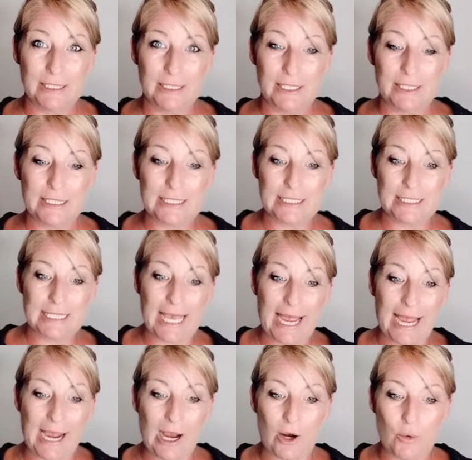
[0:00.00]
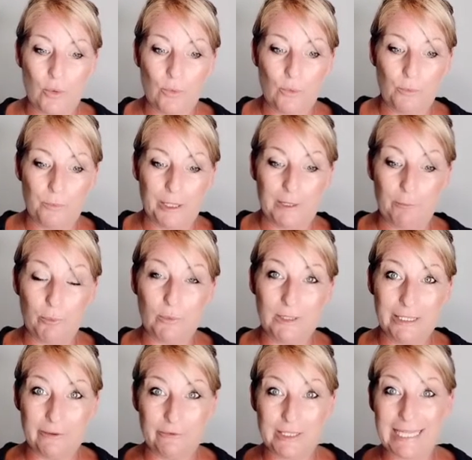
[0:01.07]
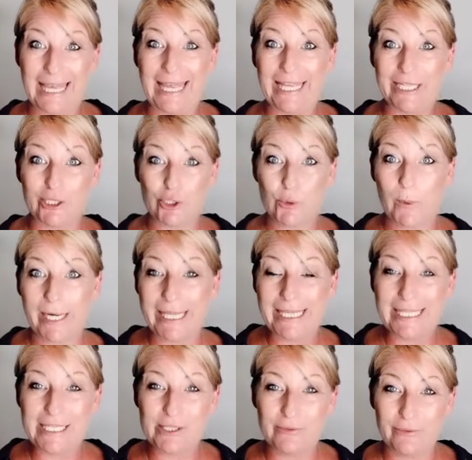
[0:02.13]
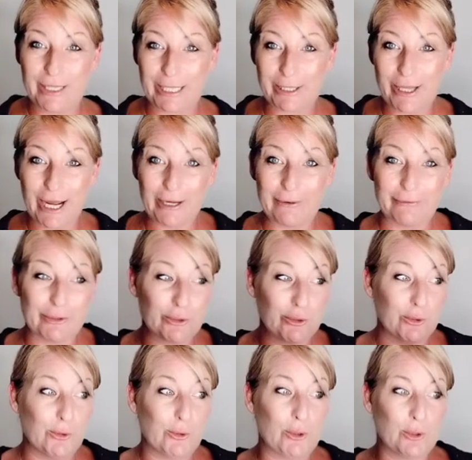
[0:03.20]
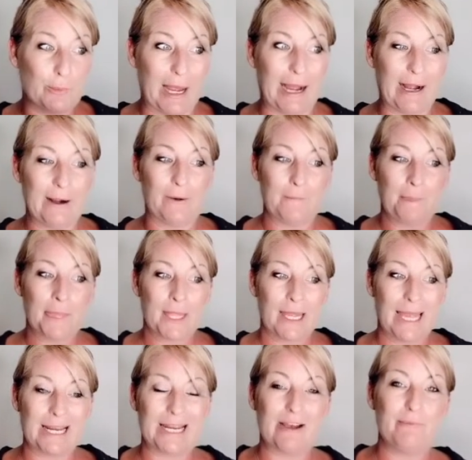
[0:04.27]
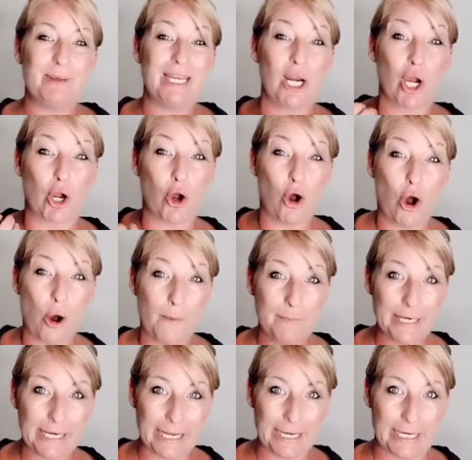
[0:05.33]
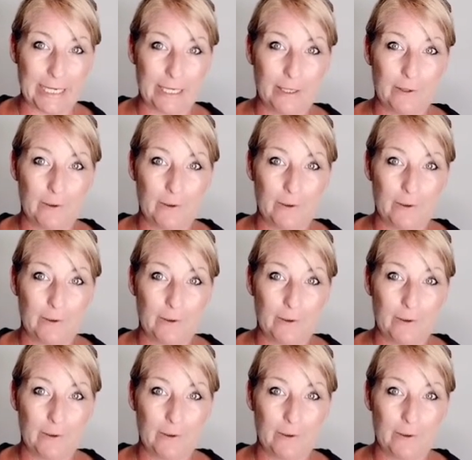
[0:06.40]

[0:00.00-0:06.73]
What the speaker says: This is how people live 10, 20 years of their life and look back and have been accommodating